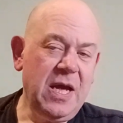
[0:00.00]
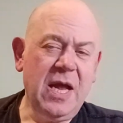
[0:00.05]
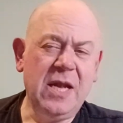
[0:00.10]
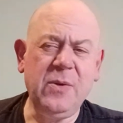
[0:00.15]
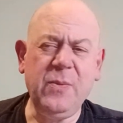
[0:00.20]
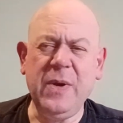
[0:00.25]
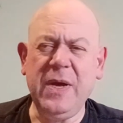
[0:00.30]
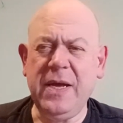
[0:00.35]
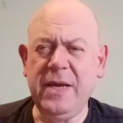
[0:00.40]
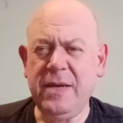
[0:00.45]

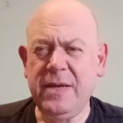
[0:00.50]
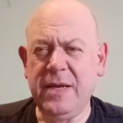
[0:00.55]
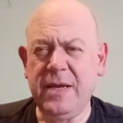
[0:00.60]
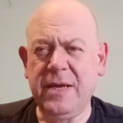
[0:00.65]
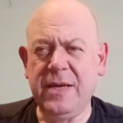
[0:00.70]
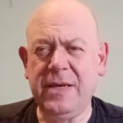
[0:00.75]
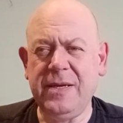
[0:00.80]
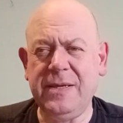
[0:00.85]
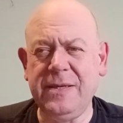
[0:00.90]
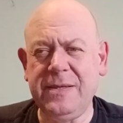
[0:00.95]
Anyway,
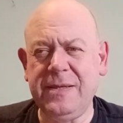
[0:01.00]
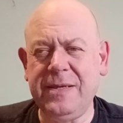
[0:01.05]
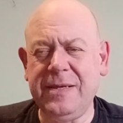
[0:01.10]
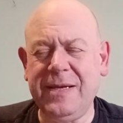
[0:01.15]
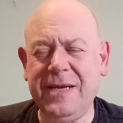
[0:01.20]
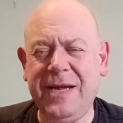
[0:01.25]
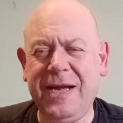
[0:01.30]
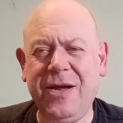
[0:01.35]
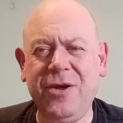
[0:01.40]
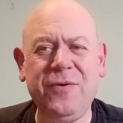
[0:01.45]

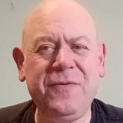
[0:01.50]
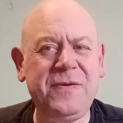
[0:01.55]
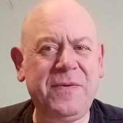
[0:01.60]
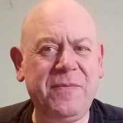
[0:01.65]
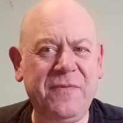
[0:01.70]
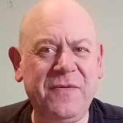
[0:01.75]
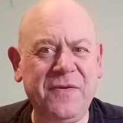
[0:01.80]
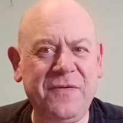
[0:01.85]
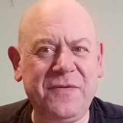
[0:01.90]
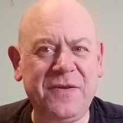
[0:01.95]
I offered
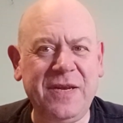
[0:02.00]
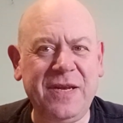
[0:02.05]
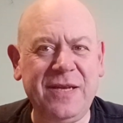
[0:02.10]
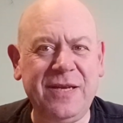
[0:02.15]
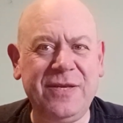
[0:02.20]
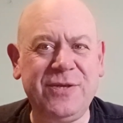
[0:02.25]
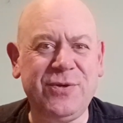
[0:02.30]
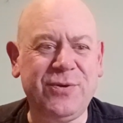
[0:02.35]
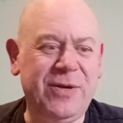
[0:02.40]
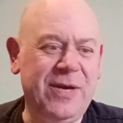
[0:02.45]
him 15 and
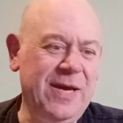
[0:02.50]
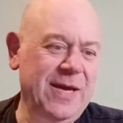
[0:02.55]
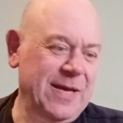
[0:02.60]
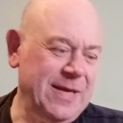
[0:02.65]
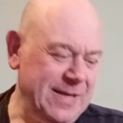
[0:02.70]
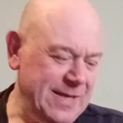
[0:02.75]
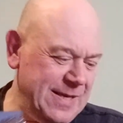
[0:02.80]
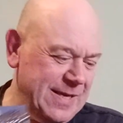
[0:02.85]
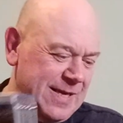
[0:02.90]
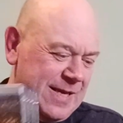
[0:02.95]
he took it.
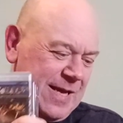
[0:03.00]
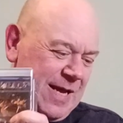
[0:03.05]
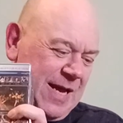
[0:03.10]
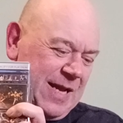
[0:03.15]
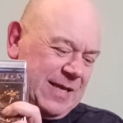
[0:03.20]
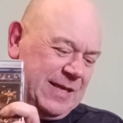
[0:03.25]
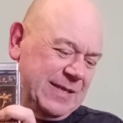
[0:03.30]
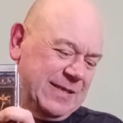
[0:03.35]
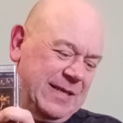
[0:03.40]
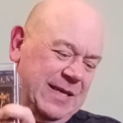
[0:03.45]

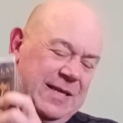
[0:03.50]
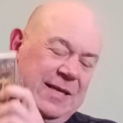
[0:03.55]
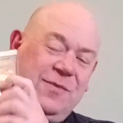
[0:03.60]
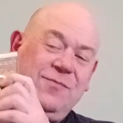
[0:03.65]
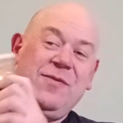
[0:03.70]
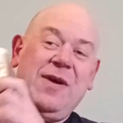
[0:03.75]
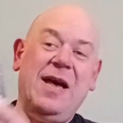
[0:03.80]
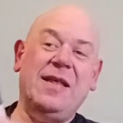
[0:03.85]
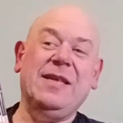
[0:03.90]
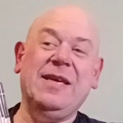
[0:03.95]
And he said he'd
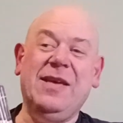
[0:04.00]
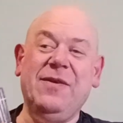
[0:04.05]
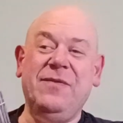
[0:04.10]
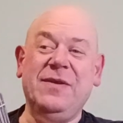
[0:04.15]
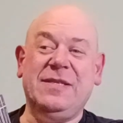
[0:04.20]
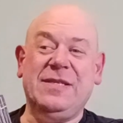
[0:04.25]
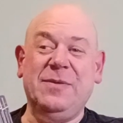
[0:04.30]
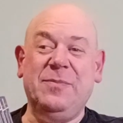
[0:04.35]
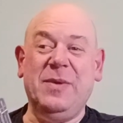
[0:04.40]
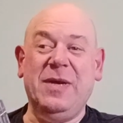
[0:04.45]
rather give
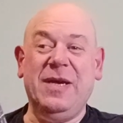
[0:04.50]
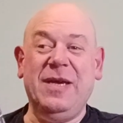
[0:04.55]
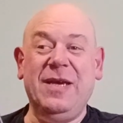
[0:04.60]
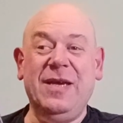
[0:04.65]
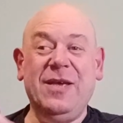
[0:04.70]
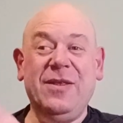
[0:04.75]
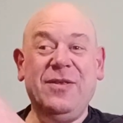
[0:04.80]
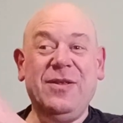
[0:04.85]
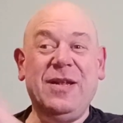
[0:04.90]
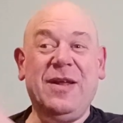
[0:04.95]
it to
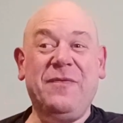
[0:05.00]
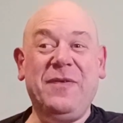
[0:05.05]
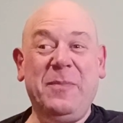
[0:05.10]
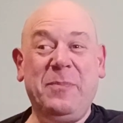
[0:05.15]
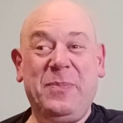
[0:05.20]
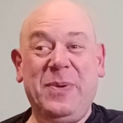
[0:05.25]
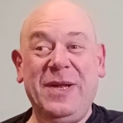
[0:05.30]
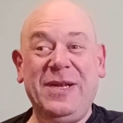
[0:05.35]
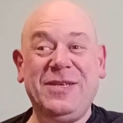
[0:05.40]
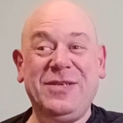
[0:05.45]
me than have
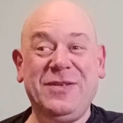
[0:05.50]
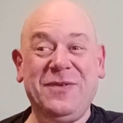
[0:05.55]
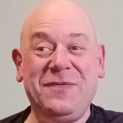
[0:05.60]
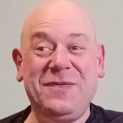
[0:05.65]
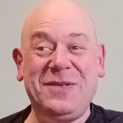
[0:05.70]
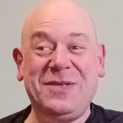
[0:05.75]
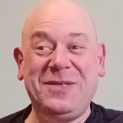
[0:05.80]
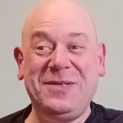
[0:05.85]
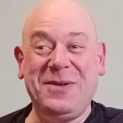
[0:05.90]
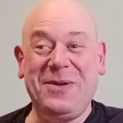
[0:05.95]
it pinched off
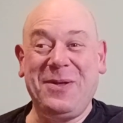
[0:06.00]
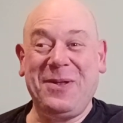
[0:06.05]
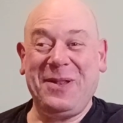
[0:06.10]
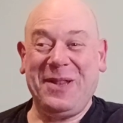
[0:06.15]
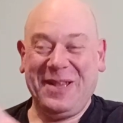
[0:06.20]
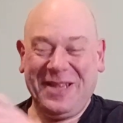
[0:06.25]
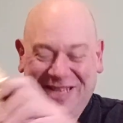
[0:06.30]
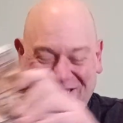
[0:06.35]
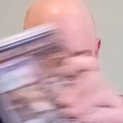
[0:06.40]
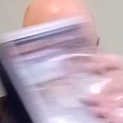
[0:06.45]
the
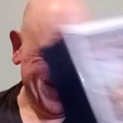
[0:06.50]
stall.